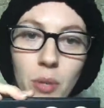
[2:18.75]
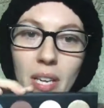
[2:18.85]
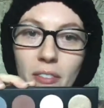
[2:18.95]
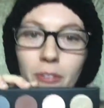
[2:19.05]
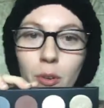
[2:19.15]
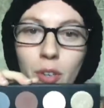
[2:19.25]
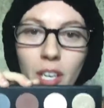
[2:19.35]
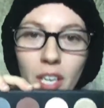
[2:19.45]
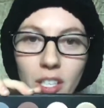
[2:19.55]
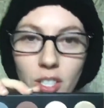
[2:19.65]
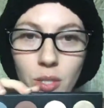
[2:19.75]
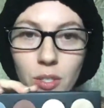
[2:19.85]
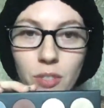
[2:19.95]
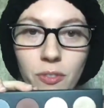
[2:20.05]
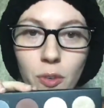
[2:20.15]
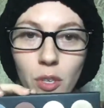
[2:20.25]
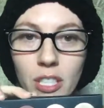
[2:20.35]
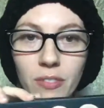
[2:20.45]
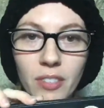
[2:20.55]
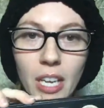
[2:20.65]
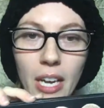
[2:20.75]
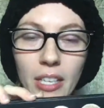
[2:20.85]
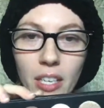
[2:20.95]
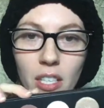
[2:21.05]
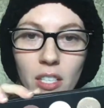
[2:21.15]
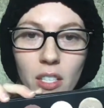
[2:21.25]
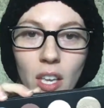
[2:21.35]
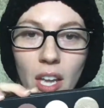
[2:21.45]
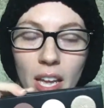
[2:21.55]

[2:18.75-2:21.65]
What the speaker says: You get choose 4 different colors